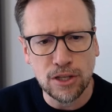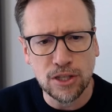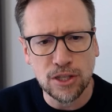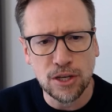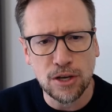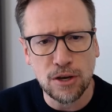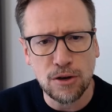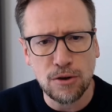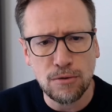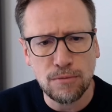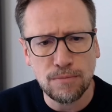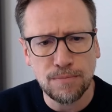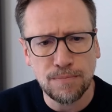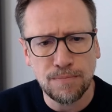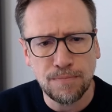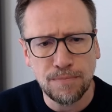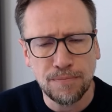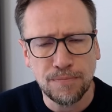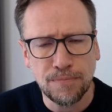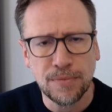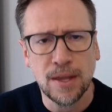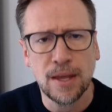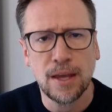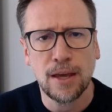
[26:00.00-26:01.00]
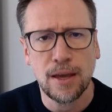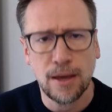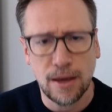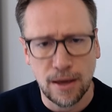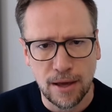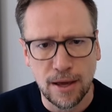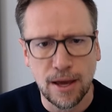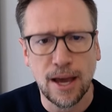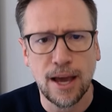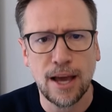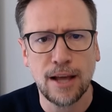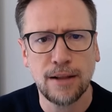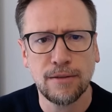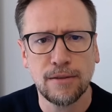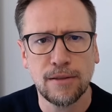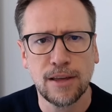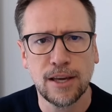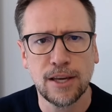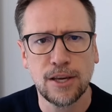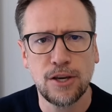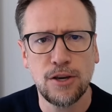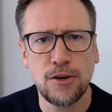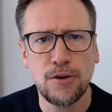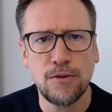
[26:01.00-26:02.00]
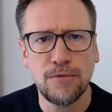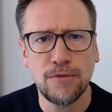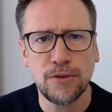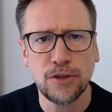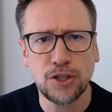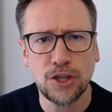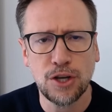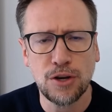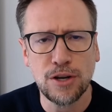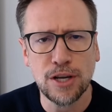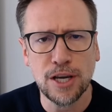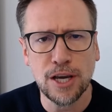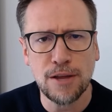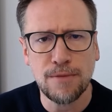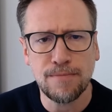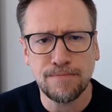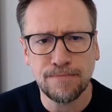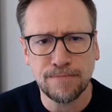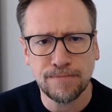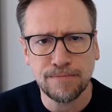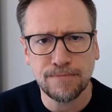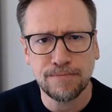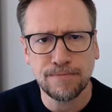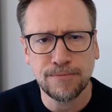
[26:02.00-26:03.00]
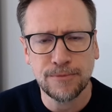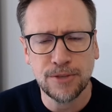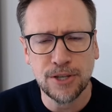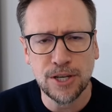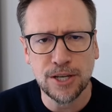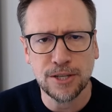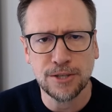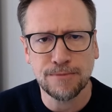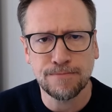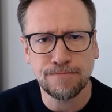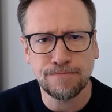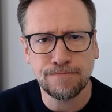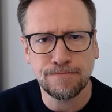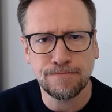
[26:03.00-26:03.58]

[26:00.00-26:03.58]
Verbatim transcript: soon. And thank you for tuning in. Cheers.